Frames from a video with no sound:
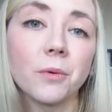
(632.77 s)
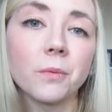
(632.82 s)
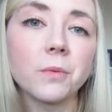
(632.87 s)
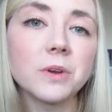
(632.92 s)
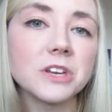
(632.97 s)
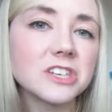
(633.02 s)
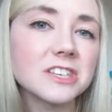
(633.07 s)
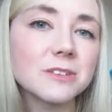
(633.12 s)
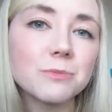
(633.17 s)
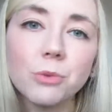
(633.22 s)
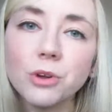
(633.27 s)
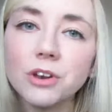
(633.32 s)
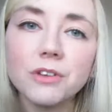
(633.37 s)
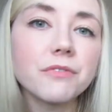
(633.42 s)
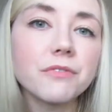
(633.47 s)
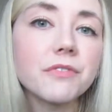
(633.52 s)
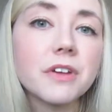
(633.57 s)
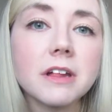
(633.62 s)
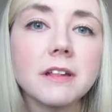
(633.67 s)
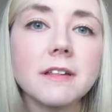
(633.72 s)
We just want
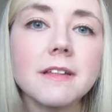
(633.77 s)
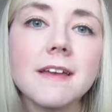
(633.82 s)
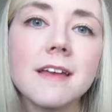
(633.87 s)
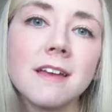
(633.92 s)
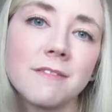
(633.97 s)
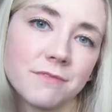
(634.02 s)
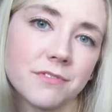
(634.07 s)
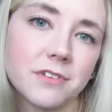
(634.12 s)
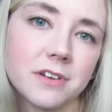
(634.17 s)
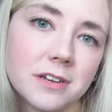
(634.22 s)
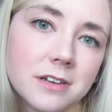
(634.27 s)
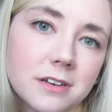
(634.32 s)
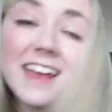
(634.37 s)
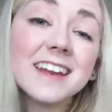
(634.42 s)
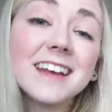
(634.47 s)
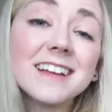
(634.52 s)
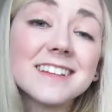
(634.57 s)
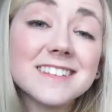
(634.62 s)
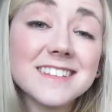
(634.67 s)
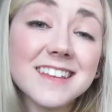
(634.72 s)
to feel infinite.
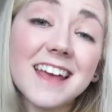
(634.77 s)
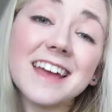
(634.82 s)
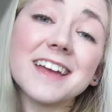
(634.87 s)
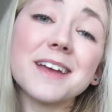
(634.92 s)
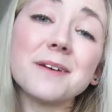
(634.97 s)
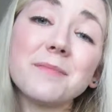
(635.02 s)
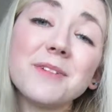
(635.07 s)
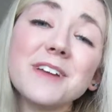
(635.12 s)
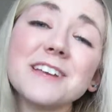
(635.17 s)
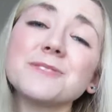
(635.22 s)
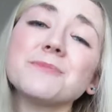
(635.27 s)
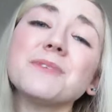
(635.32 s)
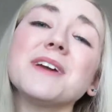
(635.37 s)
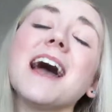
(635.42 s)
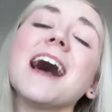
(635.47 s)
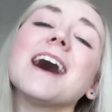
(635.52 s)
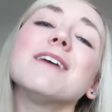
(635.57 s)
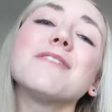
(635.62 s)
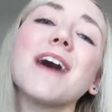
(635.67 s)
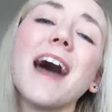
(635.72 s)
In at second place, we
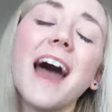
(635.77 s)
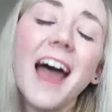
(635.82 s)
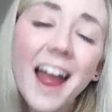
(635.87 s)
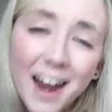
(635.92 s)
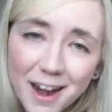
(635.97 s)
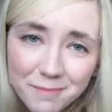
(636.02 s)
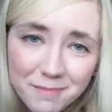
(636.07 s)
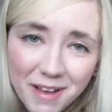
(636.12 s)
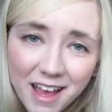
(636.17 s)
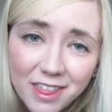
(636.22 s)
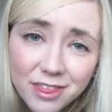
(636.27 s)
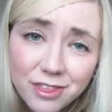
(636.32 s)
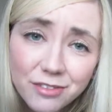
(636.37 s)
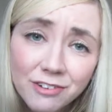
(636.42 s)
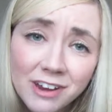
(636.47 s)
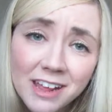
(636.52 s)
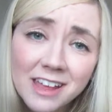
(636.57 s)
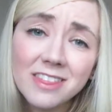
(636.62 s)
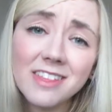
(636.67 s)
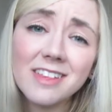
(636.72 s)
have Iron Man
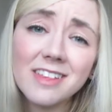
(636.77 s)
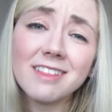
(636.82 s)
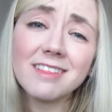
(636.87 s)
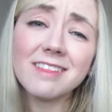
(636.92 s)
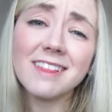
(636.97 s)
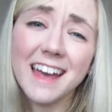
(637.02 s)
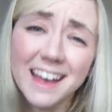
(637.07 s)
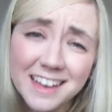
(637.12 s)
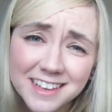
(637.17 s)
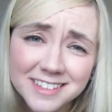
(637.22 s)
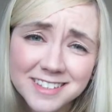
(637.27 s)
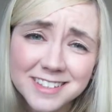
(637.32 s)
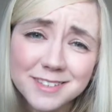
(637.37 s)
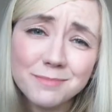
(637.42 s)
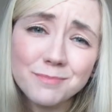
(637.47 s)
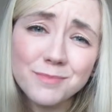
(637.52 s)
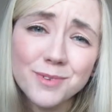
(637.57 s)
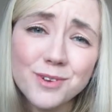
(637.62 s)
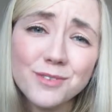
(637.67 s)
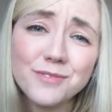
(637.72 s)
3, the
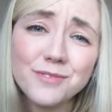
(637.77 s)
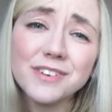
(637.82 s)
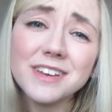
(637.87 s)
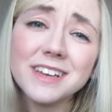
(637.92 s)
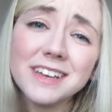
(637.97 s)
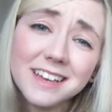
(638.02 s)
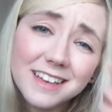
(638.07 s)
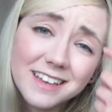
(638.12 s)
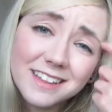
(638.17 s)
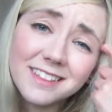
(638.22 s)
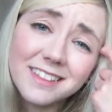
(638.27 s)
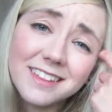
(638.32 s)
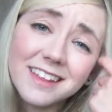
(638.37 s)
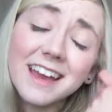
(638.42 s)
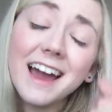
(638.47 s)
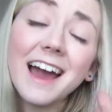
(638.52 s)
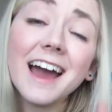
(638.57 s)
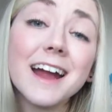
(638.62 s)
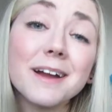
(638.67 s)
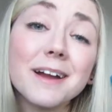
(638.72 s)
last movie in
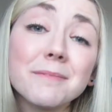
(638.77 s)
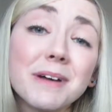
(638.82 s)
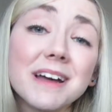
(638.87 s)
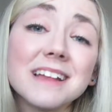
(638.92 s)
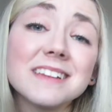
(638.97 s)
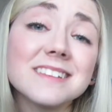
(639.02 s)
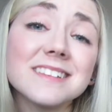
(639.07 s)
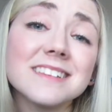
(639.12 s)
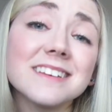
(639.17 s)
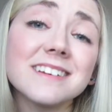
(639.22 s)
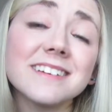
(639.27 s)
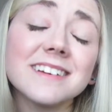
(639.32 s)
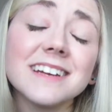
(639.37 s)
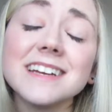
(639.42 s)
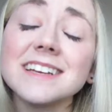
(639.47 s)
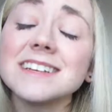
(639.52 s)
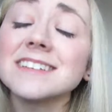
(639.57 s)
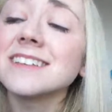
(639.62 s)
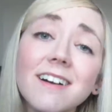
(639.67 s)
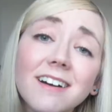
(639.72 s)
the Iron Man
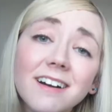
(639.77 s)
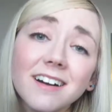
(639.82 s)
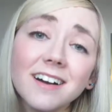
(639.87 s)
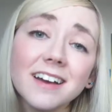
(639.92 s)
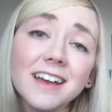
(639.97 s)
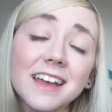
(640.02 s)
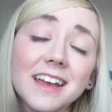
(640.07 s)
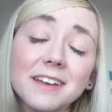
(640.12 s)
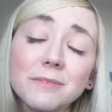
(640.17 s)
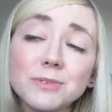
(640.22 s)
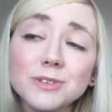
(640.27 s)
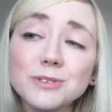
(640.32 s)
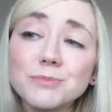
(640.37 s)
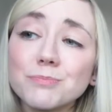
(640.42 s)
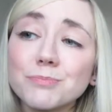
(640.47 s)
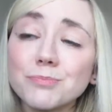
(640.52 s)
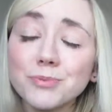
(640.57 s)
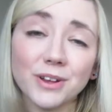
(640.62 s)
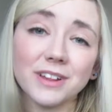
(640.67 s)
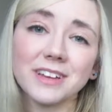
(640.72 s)
series. Oh, it was
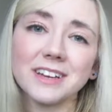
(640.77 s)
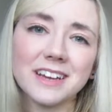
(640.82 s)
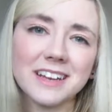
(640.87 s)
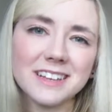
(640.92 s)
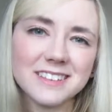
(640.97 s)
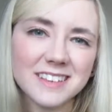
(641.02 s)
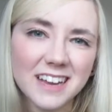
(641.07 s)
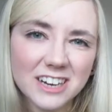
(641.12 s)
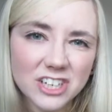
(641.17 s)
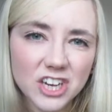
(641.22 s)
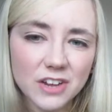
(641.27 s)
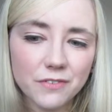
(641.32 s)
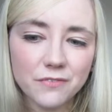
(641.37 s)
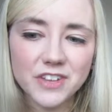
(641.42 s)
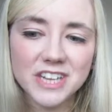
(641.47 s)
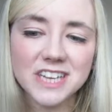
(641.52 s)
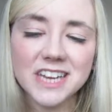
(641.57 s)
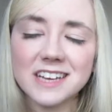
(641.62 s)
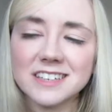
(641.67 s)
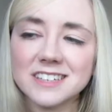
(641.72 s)
brilliant. It's actually a
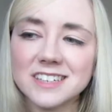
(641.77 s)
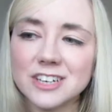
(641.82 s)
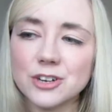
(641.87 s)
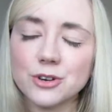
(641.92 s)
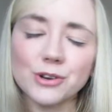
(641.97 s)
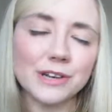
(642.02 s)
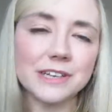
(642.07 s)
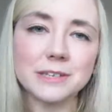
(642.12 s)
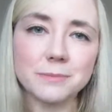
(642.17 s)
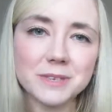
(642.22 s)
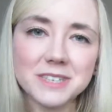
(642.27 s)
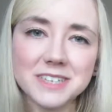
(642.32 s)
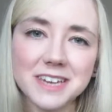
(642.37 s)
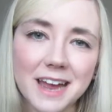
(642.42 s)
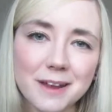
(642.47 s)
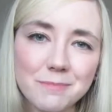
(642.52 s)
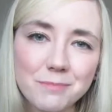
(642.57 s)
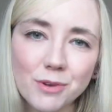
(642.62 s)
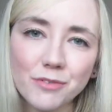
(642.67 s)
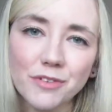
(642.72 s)
fantastic Christmas
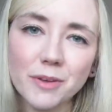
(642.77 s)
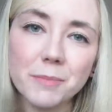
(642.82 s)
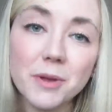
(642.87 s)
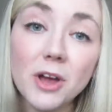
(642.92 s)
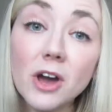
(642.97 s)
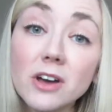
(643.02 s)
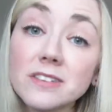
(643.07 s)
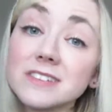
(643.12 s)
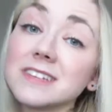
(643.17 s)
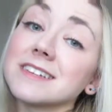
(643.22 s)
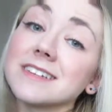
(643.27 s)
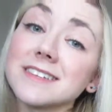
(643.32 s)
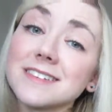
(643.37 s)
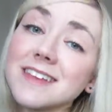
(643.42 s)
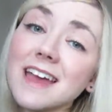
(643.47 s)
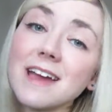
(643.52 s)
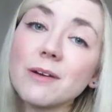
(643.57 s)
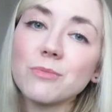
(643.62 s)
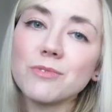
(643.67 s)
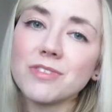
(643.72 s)
time movie because it's
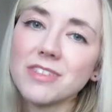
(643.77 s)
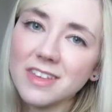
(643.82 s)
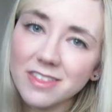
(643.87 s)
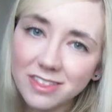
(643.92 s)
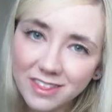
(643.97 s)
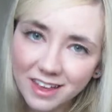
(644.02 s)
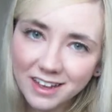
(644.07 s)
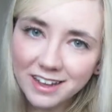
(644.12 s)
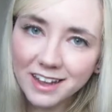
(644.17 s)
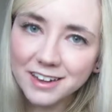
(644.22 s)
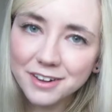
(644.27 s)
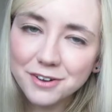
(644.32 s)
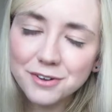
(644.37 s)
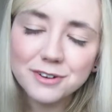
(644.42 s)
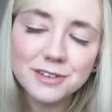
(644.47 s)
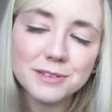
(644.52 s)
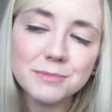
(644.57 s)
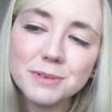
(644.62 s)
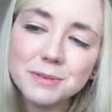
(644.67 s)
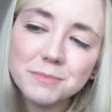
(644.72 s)
set within that kind of
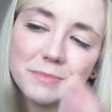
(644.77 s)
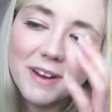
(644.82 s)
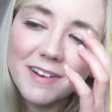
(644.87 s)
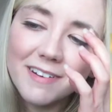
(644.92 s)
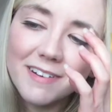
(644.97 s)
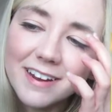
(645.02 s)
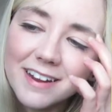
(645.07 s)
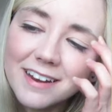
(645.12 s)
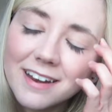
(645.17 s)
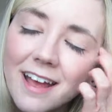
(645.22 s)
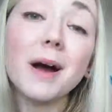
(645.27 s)
Christmas period.